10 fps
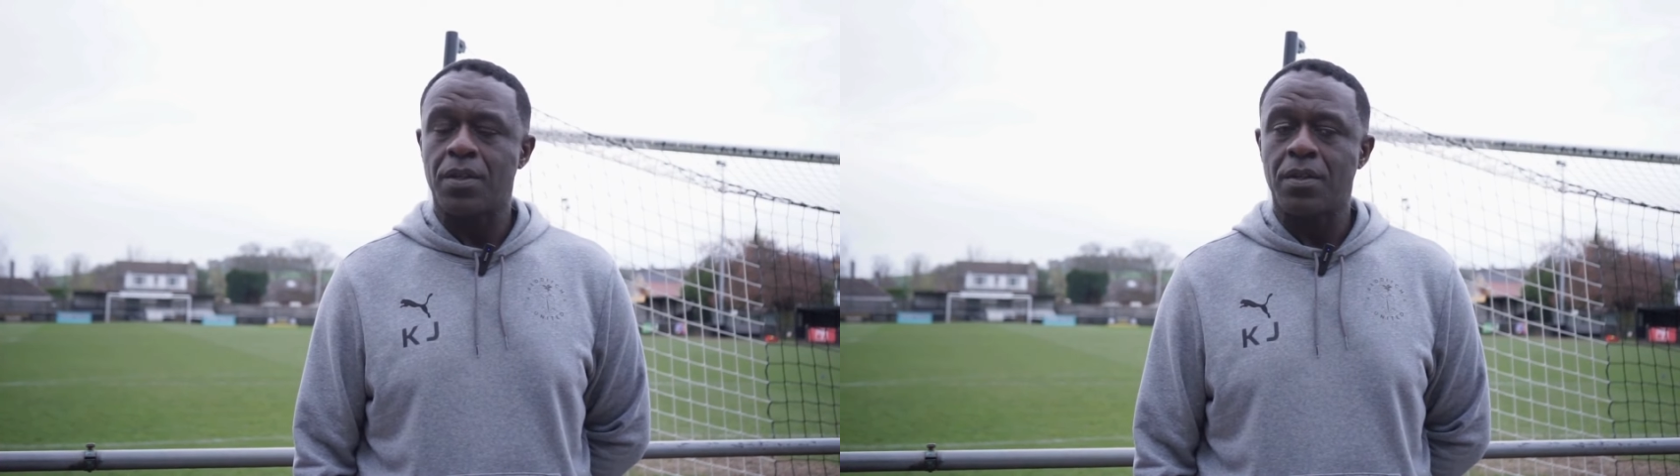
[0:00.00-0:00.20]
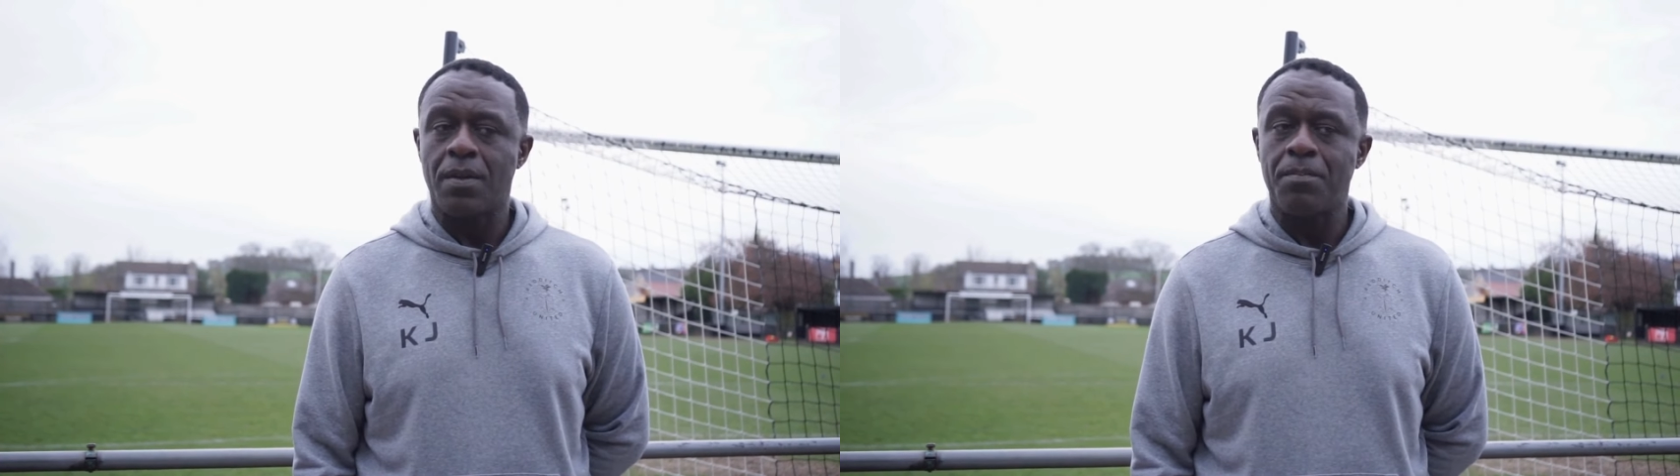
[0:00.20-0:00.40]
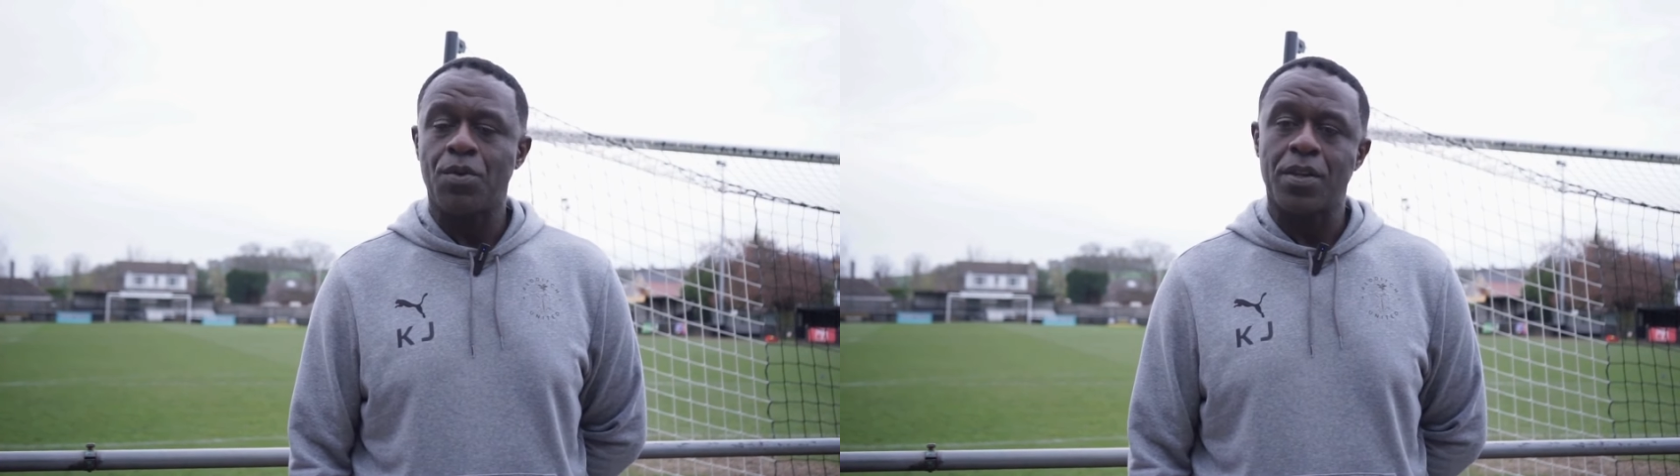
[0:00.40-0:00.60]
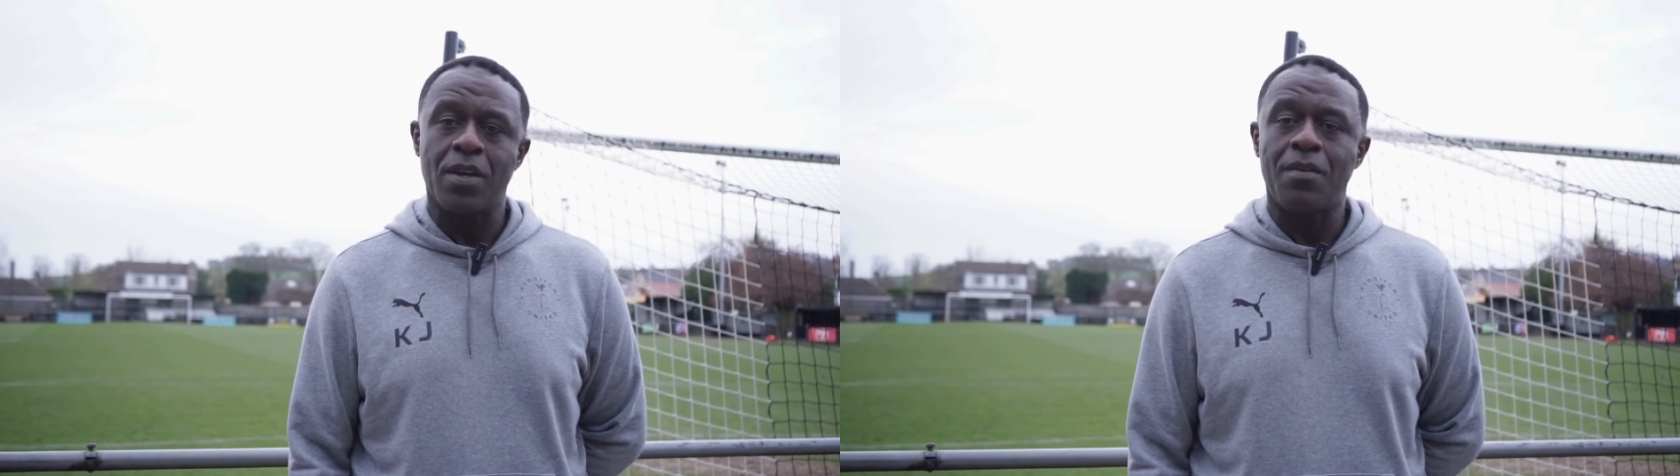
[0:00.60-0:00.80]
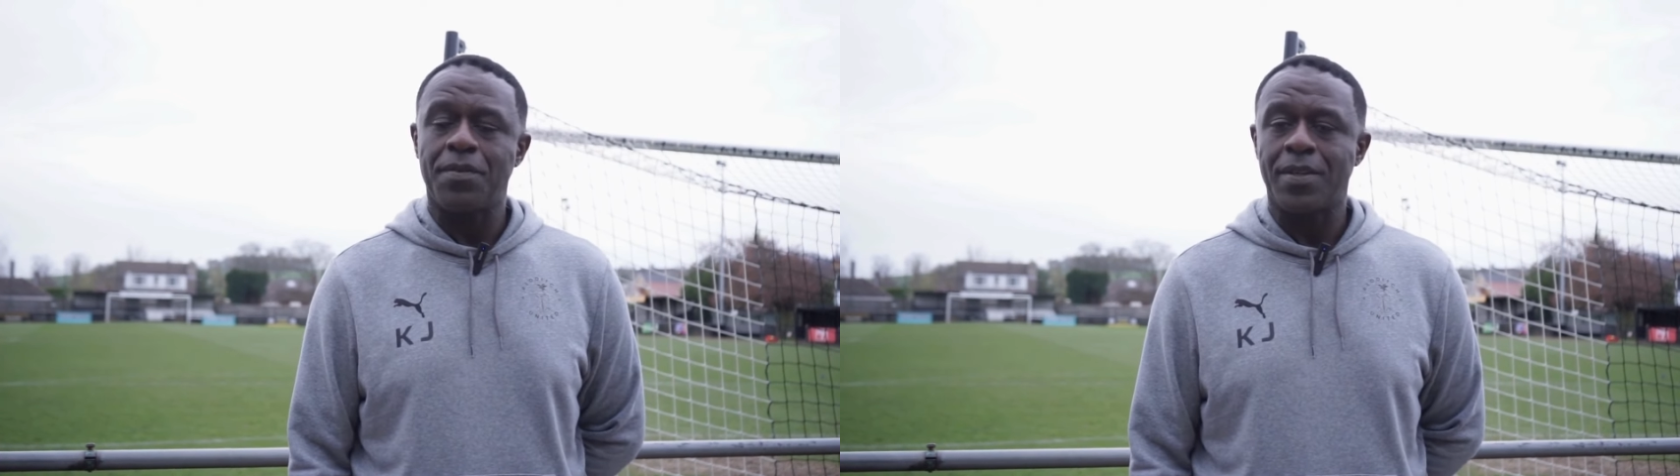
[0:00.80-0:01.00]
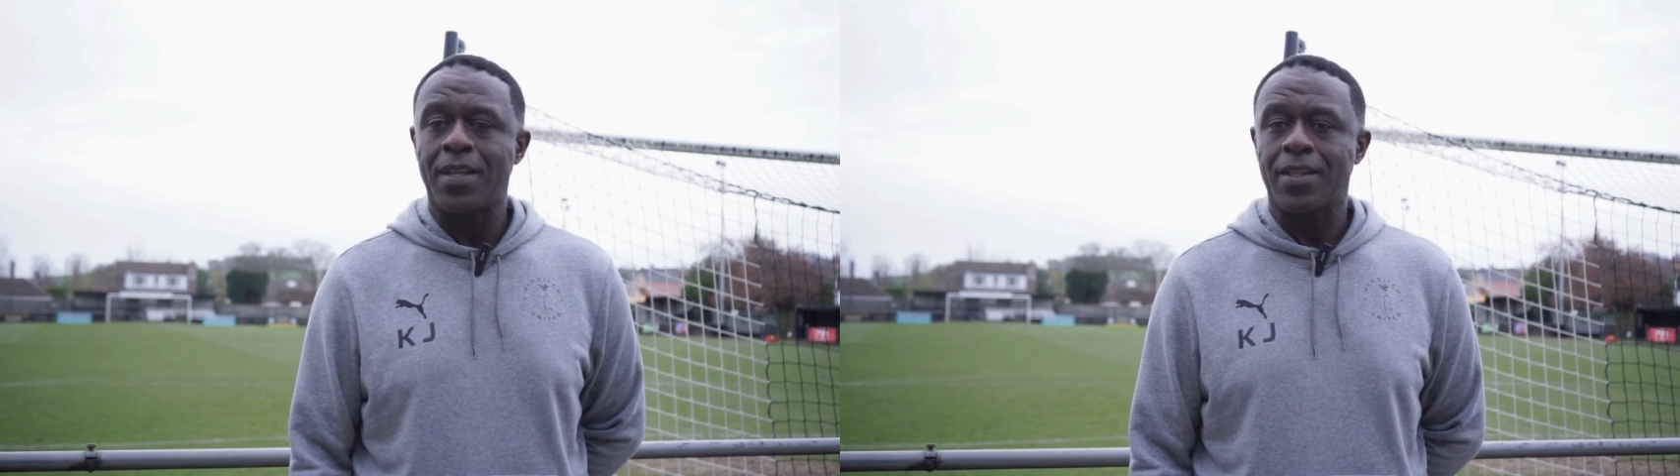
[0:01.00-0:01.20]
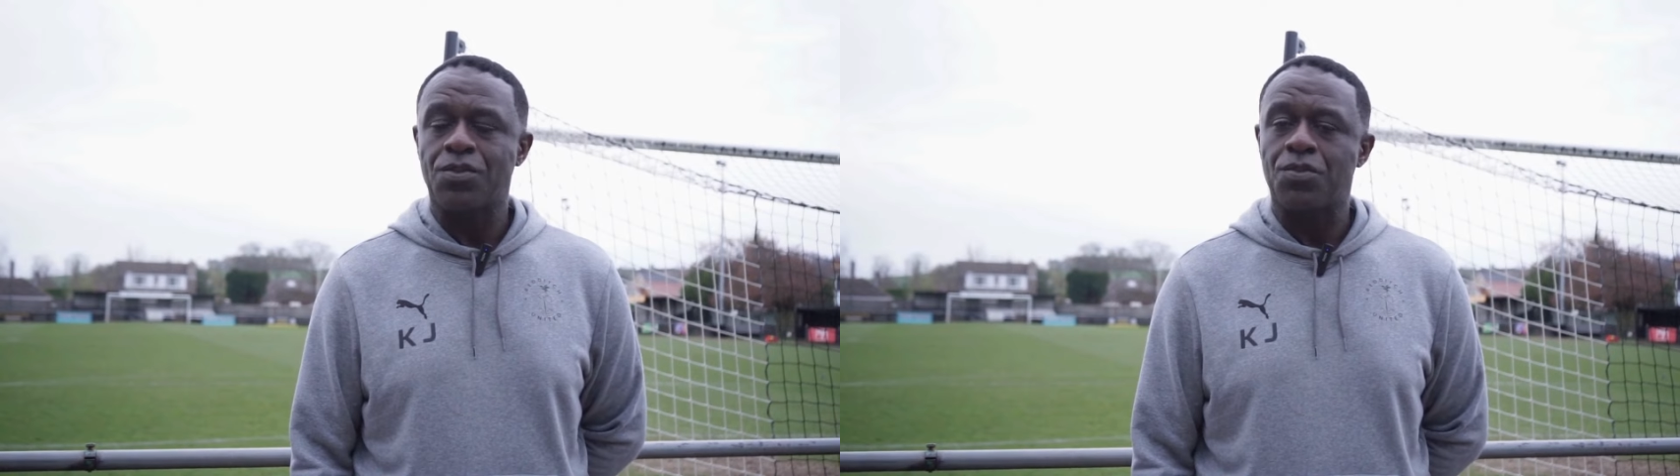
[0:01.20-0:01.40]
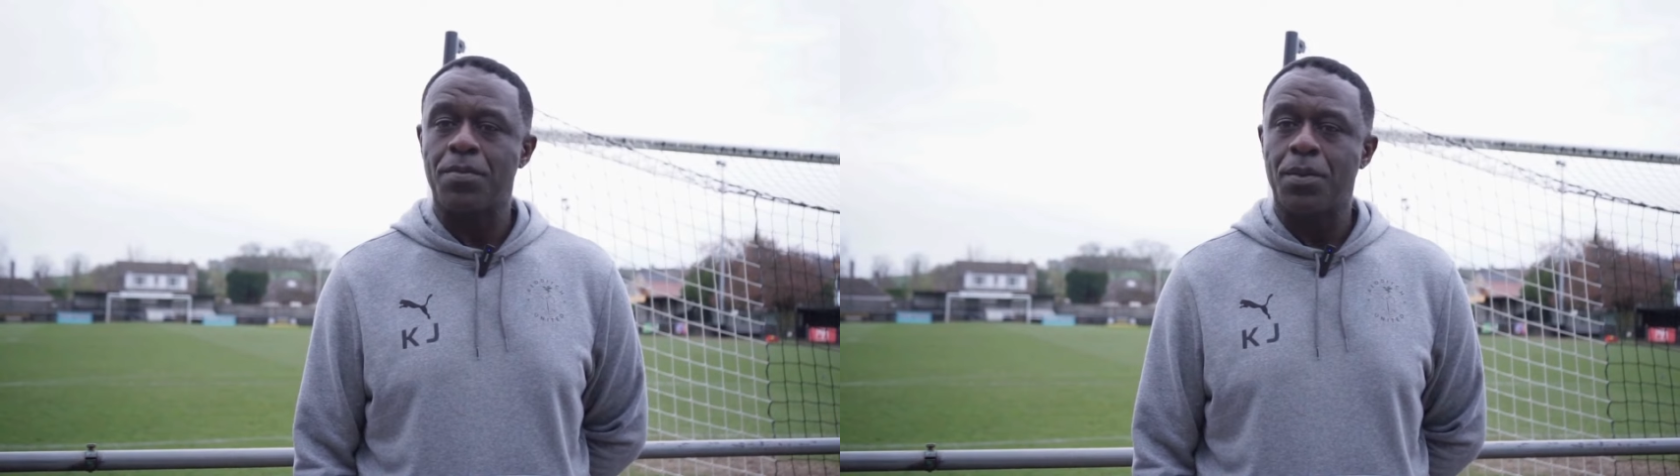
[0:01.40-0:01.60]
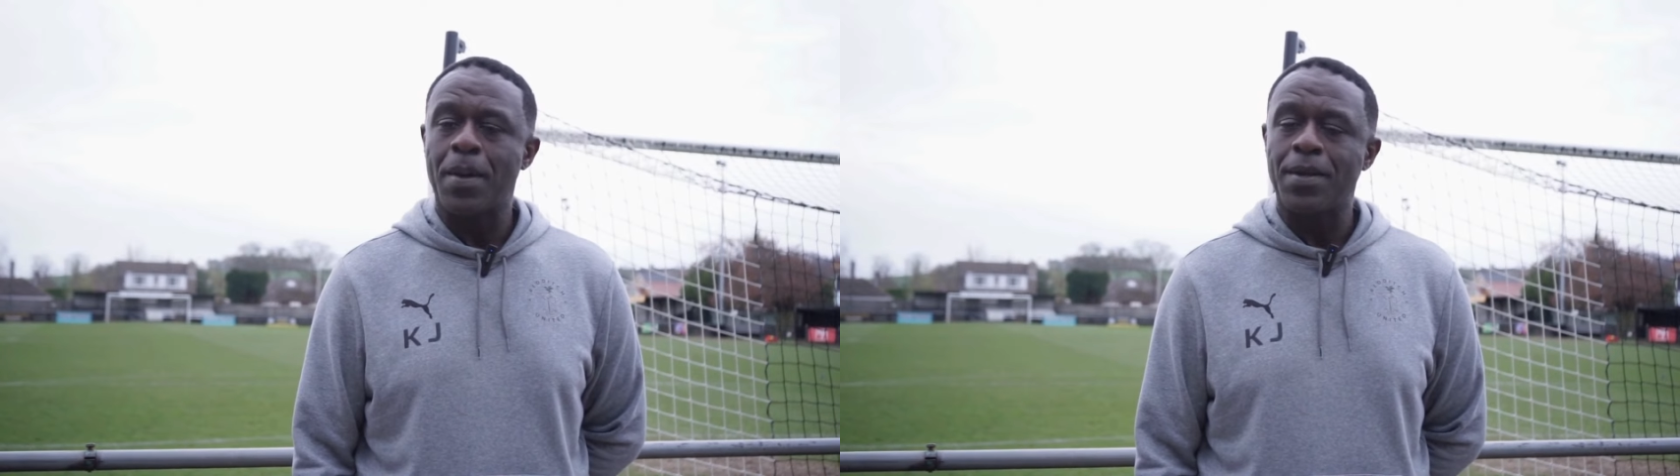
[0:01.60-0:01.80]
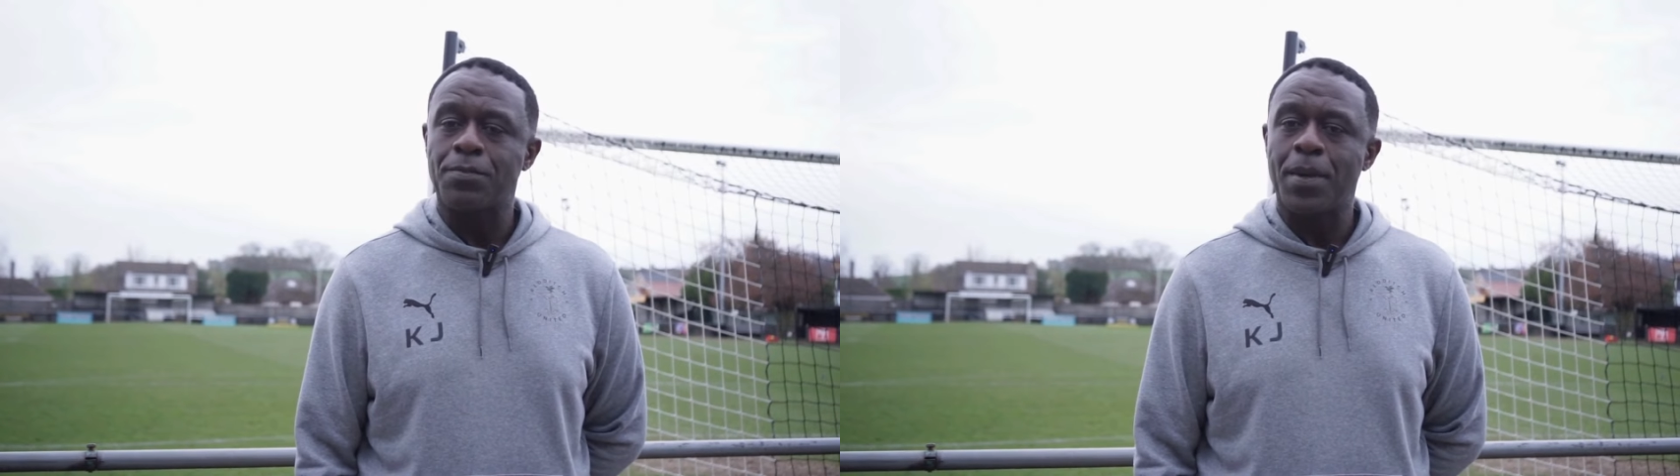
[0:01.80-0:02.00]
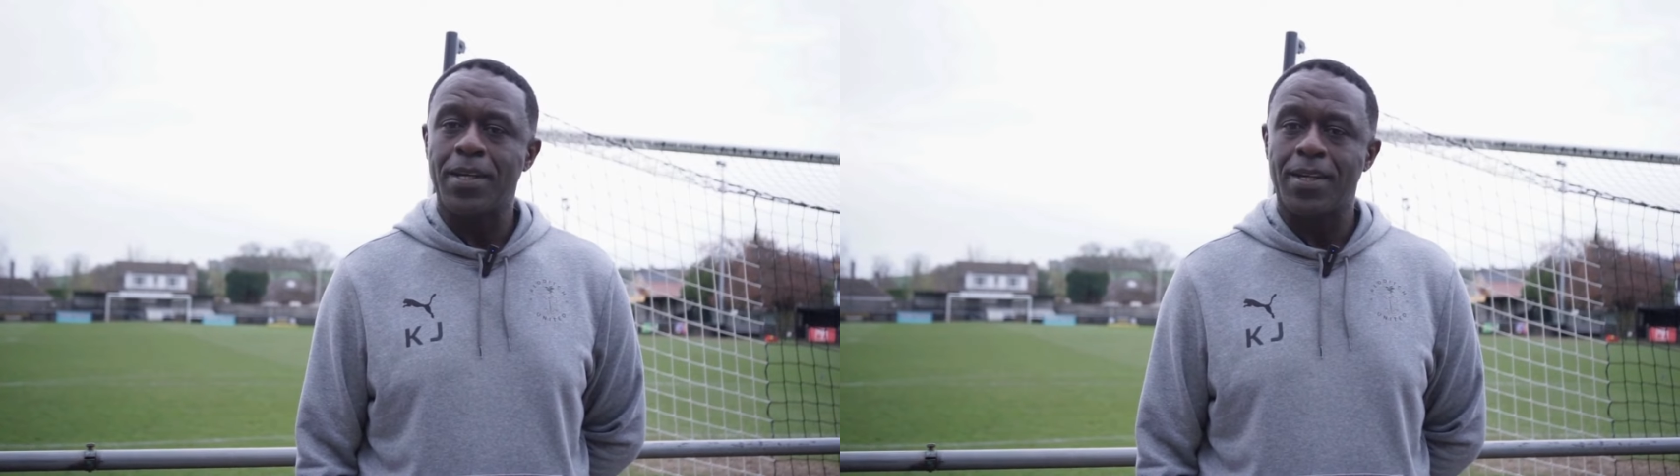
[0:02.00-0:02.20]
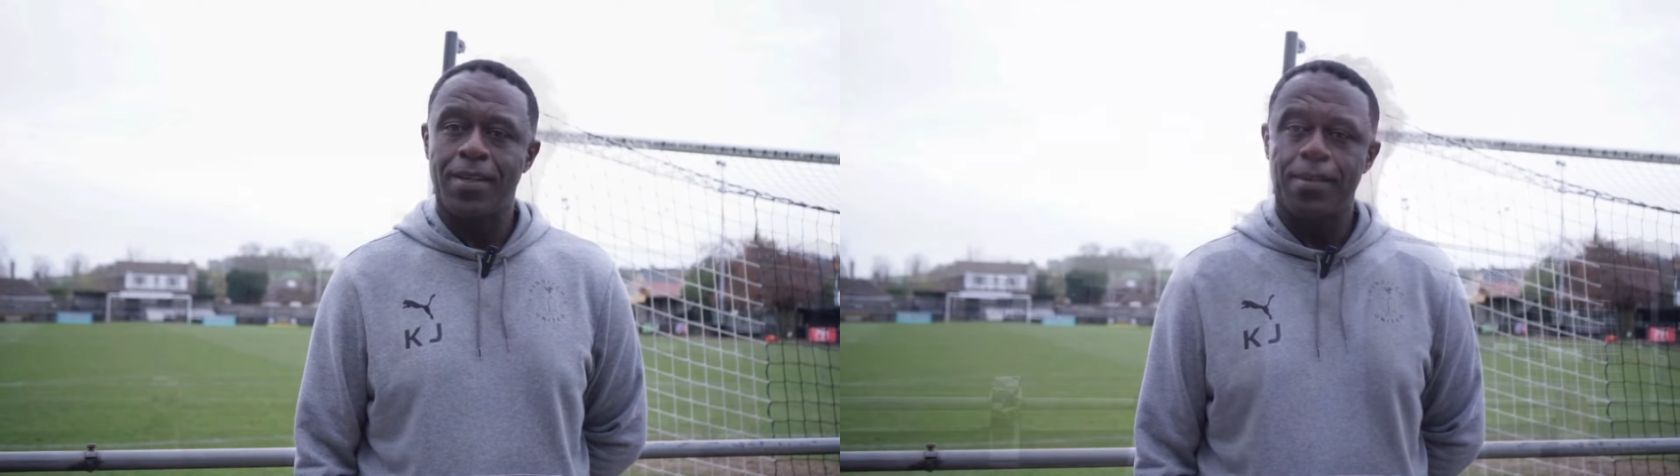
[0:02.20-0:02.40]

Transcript: and I'm more than confident that this group will bounce back.